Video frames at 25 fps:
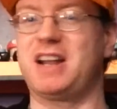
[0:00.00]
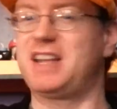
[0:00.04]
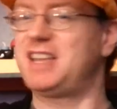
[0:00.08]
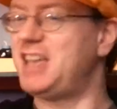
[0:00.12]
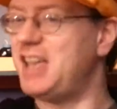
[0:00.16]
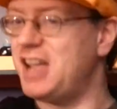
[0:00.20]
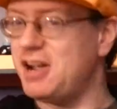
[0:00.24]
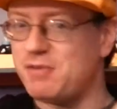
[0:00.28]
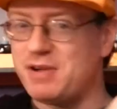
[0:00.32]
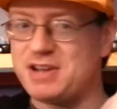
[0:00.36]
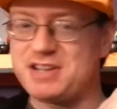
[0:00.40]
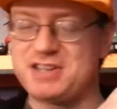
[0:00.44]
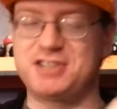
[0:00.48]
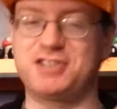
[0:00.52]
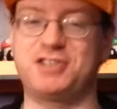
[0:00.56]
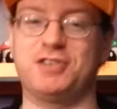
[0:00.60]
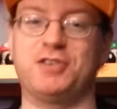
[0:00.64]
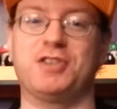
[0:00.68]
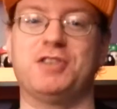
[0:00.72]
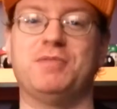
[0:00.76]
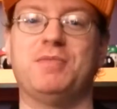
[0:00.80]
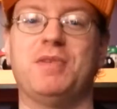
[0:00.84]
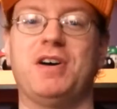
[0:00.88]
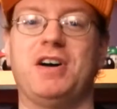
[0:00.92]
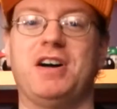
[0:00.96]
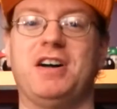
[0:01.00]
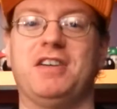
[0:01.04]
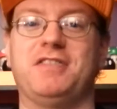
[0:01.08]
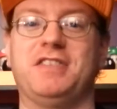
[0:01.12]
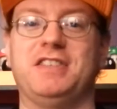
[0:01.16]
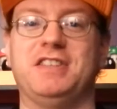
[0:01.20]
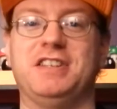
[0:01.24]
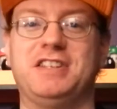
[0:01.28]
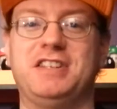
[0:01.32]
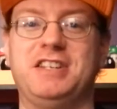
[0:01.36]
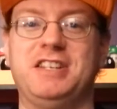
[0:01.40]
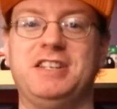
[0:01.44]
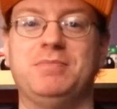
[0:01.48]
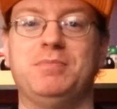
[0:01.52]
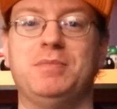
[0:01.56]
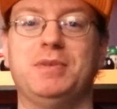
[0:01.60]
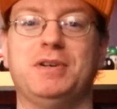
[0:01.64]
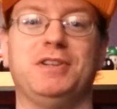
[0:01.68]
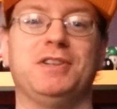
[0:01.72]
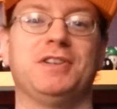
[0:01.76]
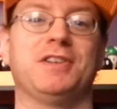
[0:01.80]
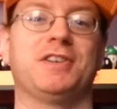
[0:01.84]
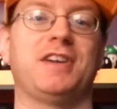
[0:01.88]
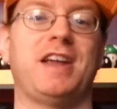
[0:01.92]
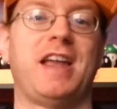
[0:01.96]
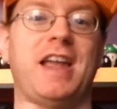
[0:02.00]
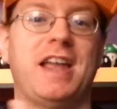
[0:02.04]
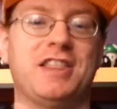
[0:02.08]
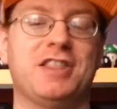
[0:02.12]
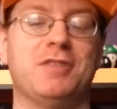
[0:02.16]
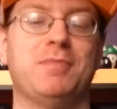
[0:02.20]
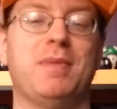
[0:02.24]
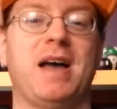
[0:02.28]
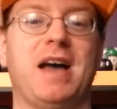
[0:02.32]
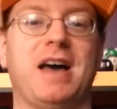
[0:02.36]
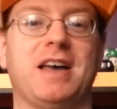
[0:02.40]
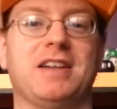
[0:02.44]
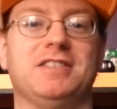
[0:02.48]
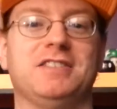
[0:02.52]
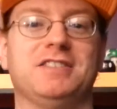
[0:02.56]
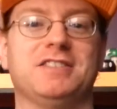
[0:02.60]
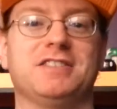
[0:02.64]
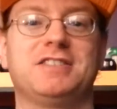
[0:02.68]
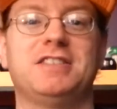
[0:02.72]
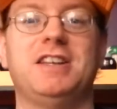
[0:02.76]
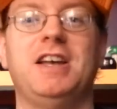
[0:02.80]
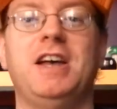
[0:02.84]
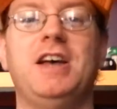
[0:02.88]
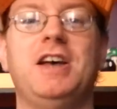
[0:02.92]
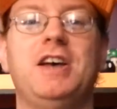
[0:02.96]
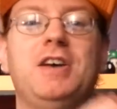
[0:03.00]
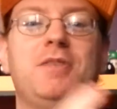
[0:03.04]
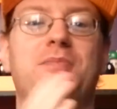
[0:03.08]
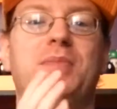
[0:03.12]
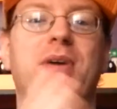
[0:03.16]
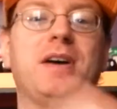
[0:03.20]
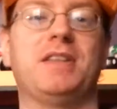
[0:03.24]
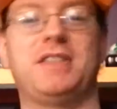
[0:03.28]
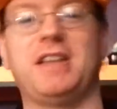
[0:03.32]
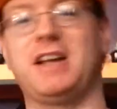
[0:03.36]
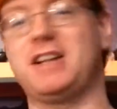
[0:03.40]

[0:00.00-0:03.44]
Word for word: I can't wait to show them off in the team builder and the battles, but